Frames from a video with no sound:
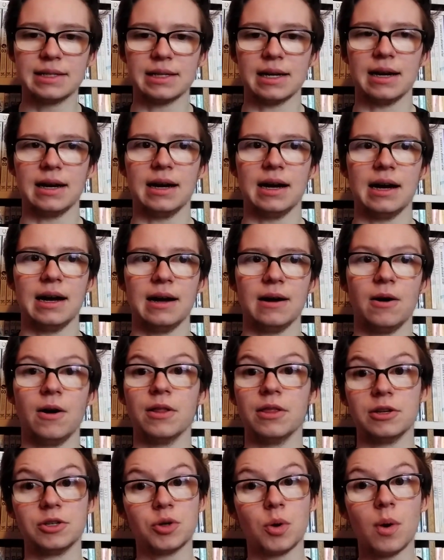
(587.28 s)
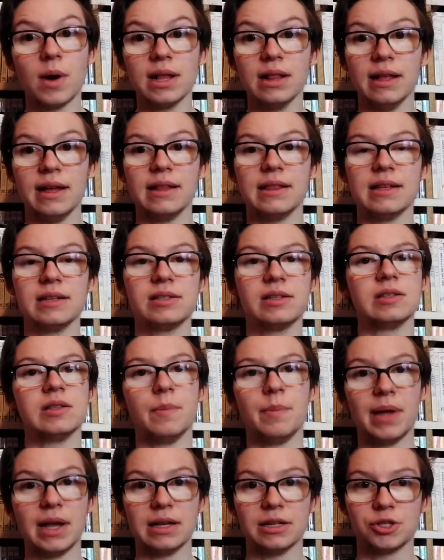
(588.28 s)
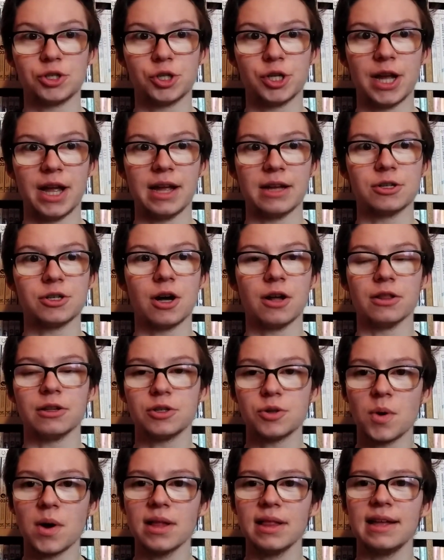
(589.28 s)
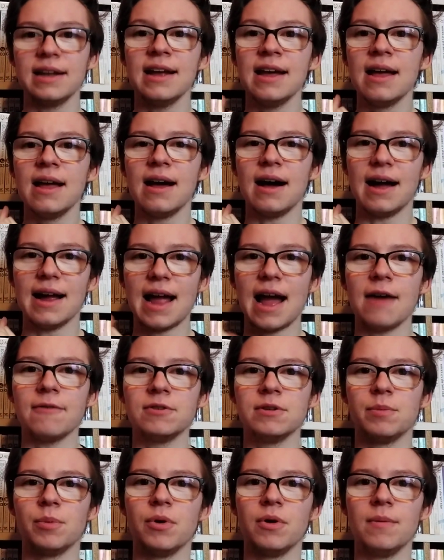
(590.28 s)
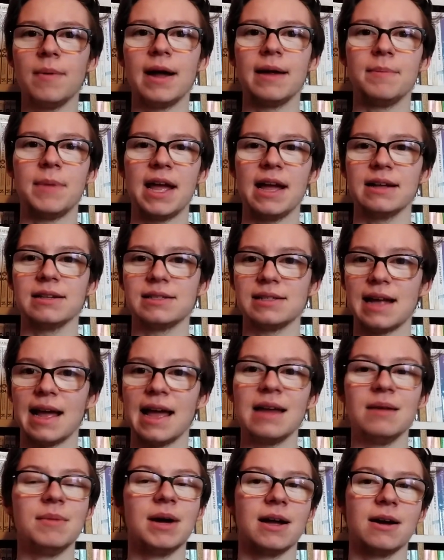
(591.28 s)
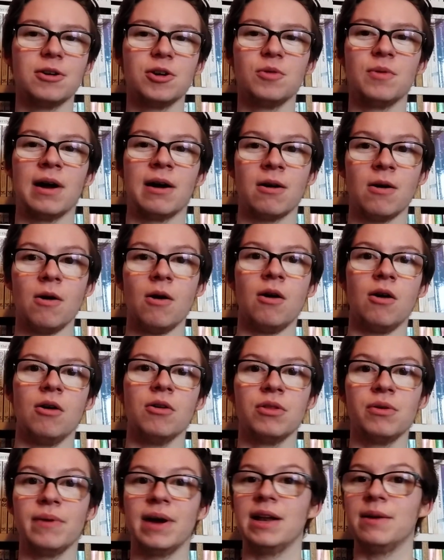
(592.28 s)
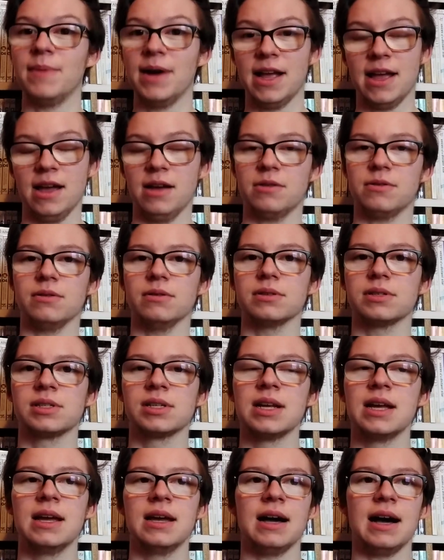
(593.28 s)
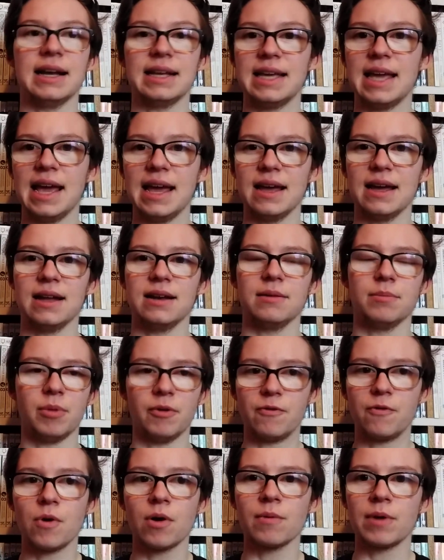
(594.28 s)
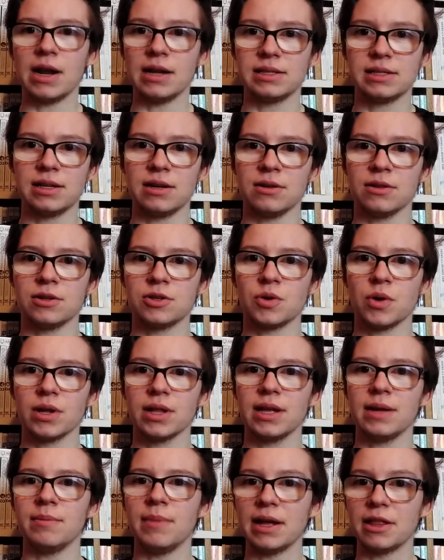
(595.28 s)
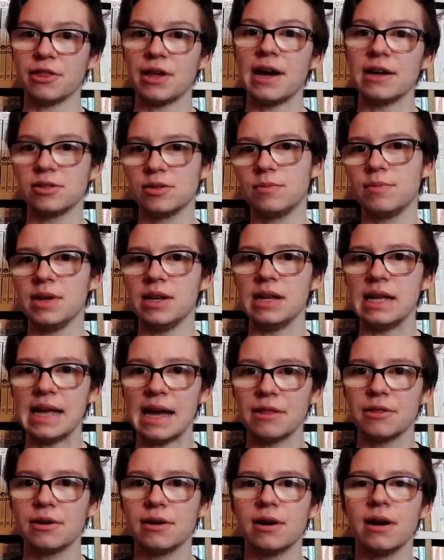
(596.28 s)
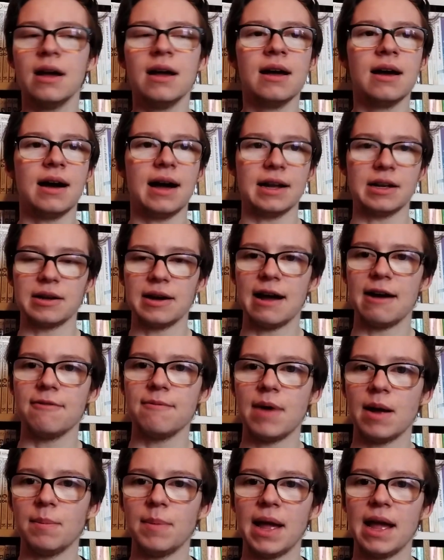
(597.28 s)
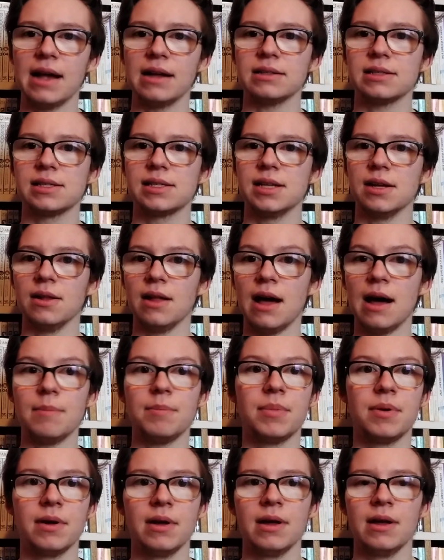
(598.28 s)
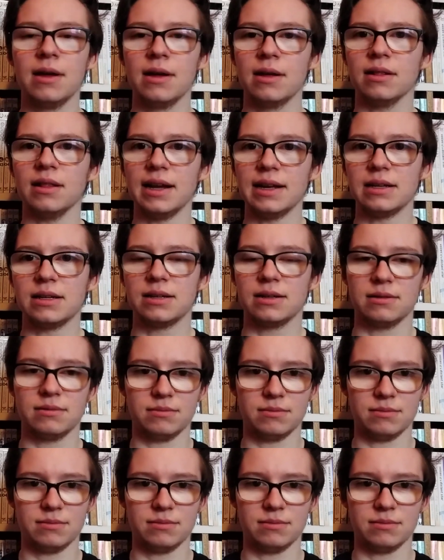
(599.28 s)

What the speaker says: on the toilet, this is the biggest change. On the toilet, I have to pull my pants and my underwear all the way to my ankles. I can't, before when I'd sit on the toilet, my thighs would be together. I could have my pants still up, like